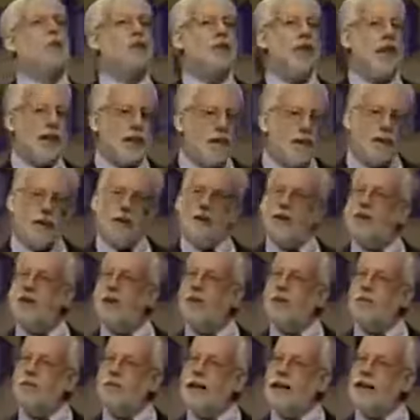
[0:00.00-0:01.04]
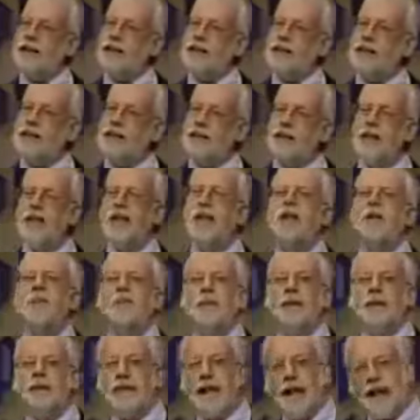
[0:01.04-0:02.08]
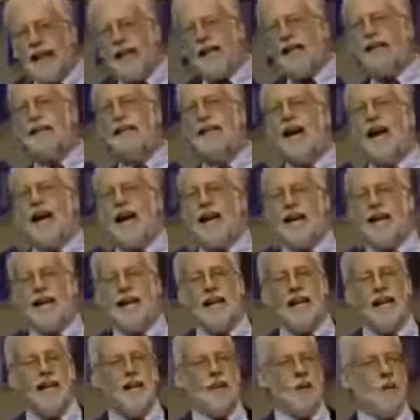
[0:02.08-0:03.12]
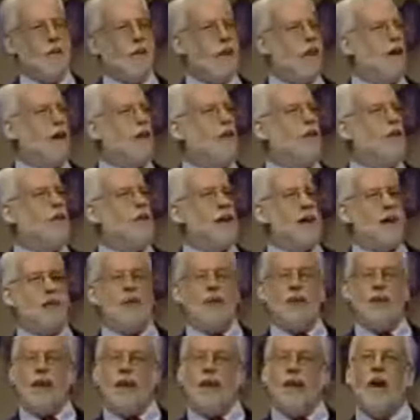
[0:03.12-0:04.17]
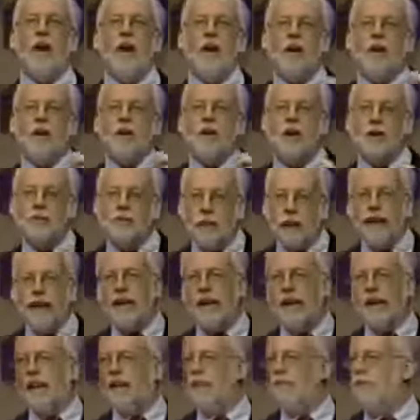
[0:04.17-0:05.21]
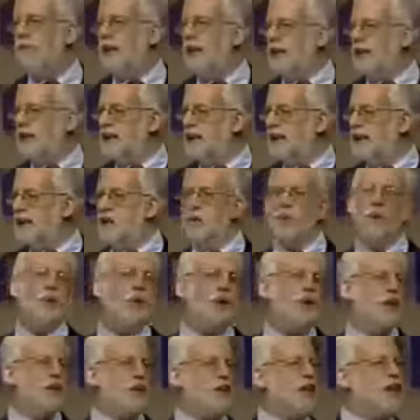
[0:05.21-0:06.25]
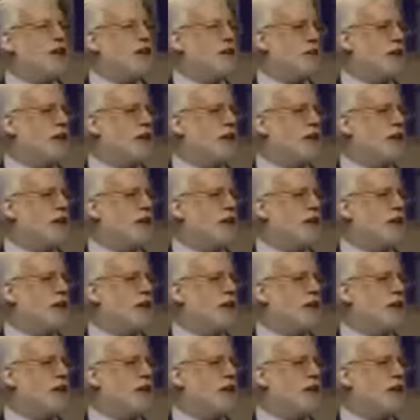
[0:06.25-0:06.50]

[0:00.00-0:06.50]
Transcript: who were genuine stonemasons, but they decided we're going to admit what they called speculative Masons, who were just